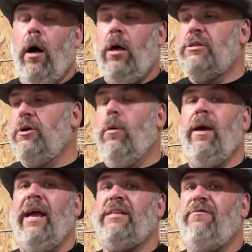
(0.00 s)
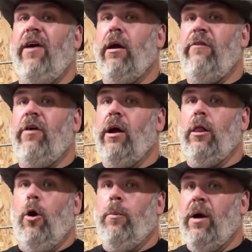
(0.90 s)
Also, it's very, very
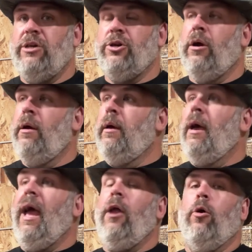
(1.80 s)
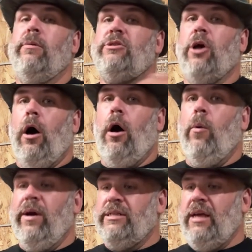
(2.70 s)
low pressure, and almost
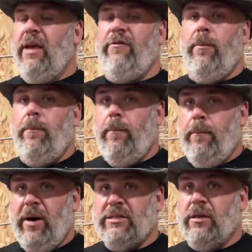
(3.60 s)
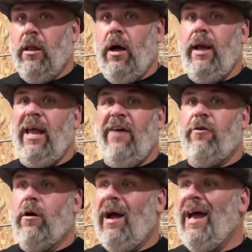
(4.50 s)
always, if you bust a line, have
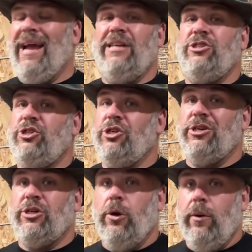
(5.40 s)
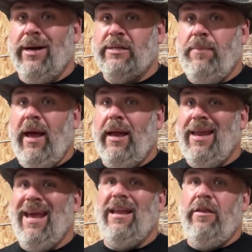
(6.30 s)
a crack, it's just going to
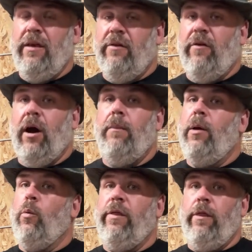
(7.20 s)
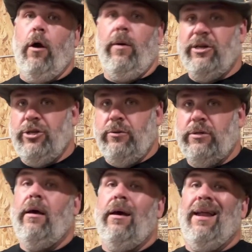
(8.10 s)
expand into the environment with no
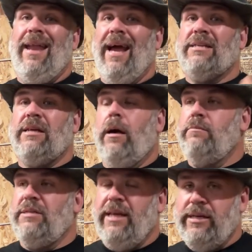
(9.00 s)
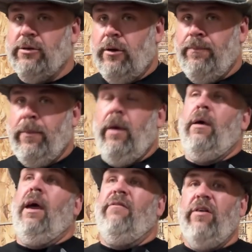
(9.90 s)
issues. Next comes diesel.
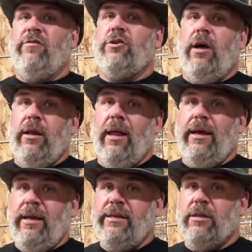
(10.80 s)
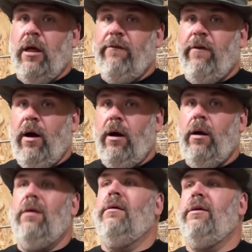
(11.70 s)
Have you ever tried to light diesel on
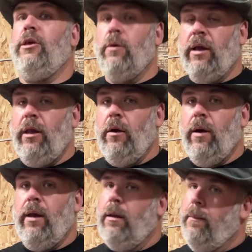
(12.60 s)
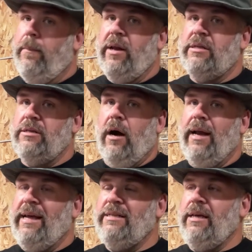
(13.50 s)
fire? You can do it, but it's
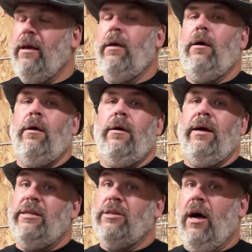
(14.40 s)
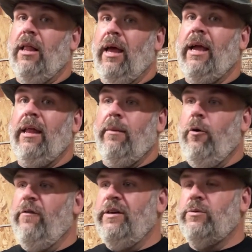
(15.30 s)
not easy. It's not like in the
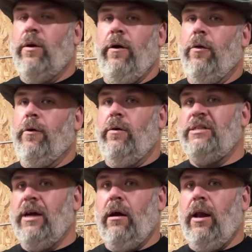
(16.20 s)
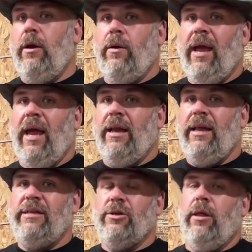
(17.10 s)
movies where they'll throw a cigarette into a can of
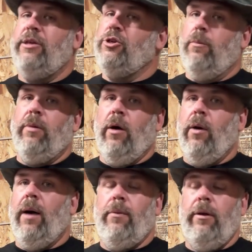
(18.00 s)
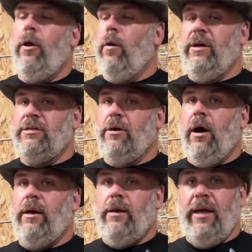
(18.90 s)
diesel and she'll blow up. No, it's not.